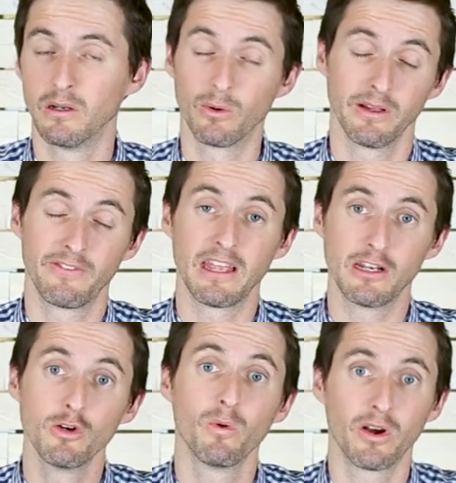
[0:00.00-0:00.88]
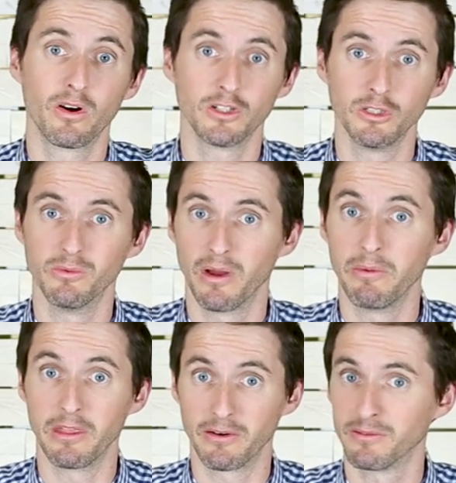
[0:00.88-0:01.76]
or if they do want to hurt you, I
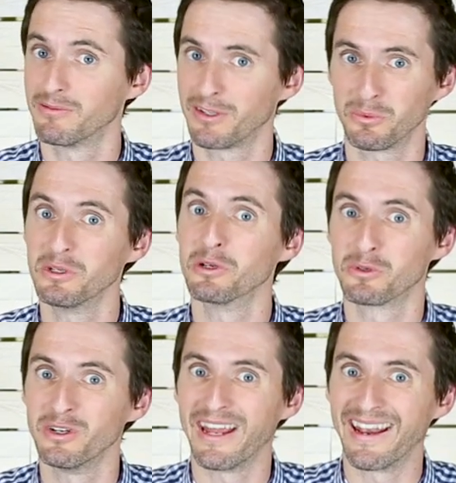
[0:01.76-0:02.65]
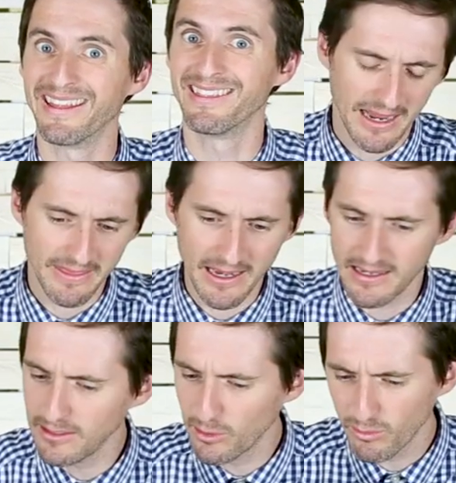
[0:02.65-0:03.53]
mean, they're real good at it. And
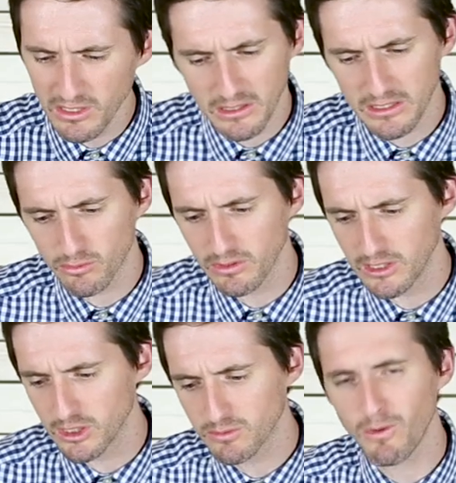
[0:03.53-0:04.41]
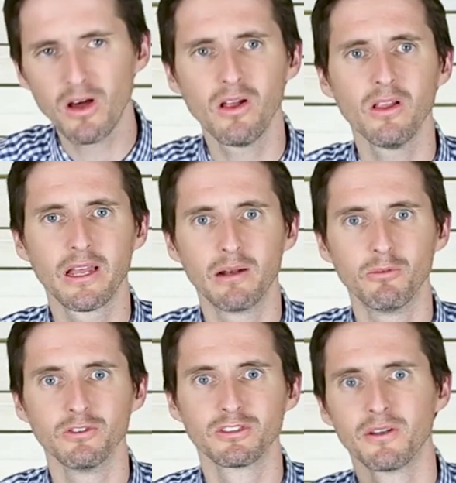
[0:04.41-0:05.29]
then, you know, when you get to really small
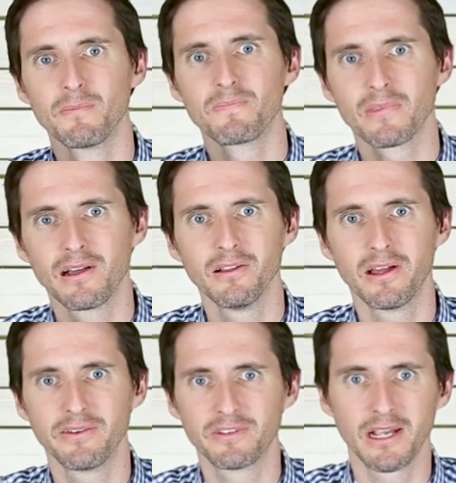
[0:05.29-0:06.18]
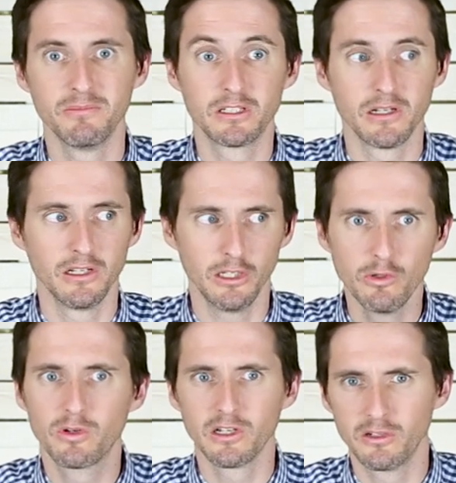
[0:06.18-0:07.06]
animals, a lot of times
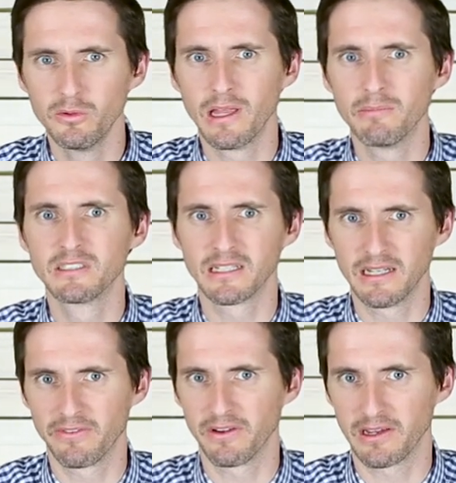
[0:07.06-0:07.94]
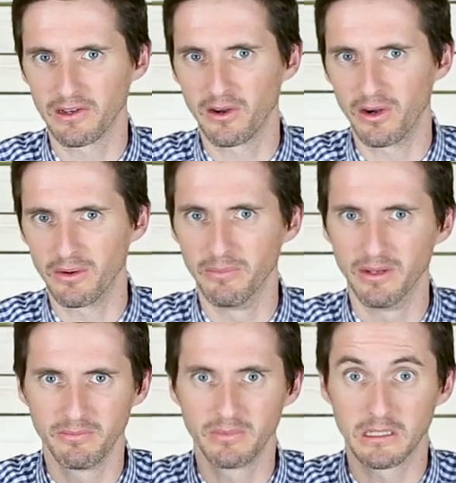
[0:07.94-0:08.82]
you could do them significant
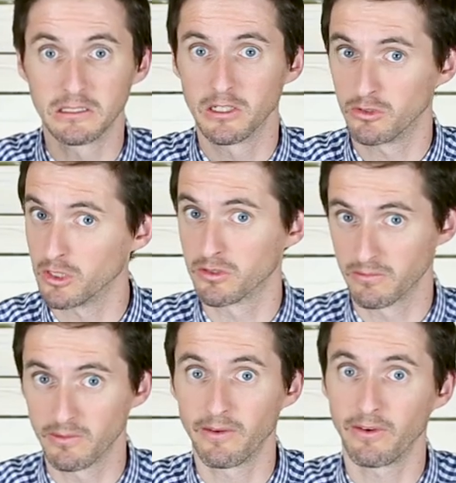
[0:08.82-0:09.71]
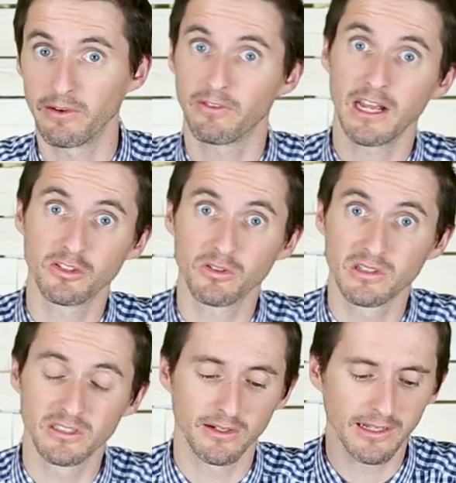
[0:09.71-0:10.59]
harm because they're very fragile
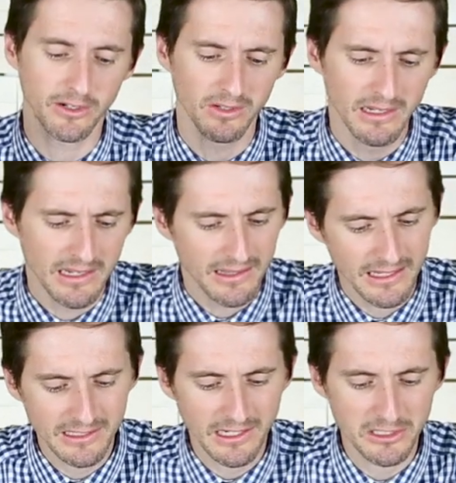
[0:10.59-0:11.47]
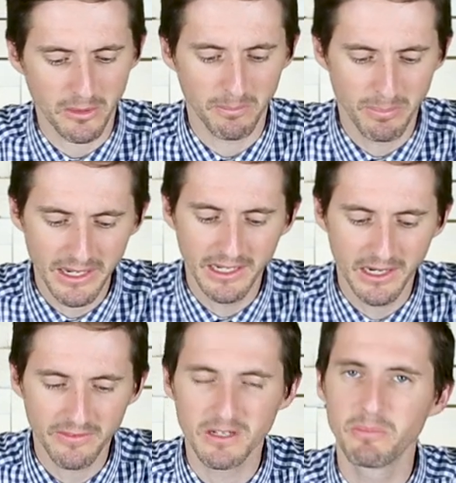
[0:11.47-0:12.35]
because they're little. These guys are big
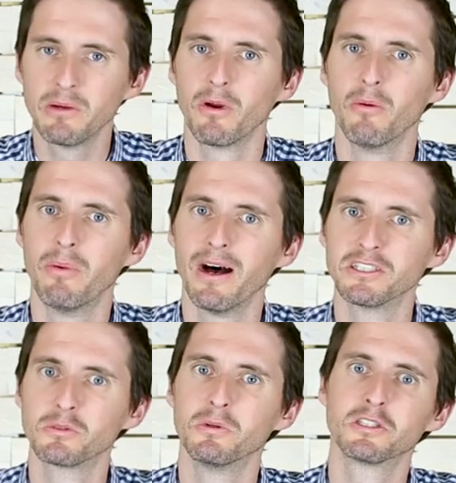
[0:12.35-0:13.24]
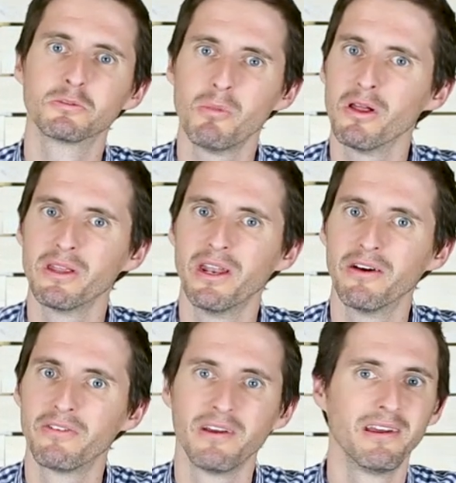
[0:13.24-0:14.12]
enough to be robust, but small
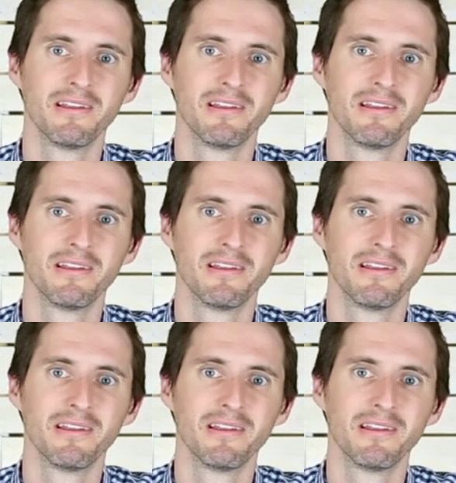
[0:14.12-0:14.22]
enough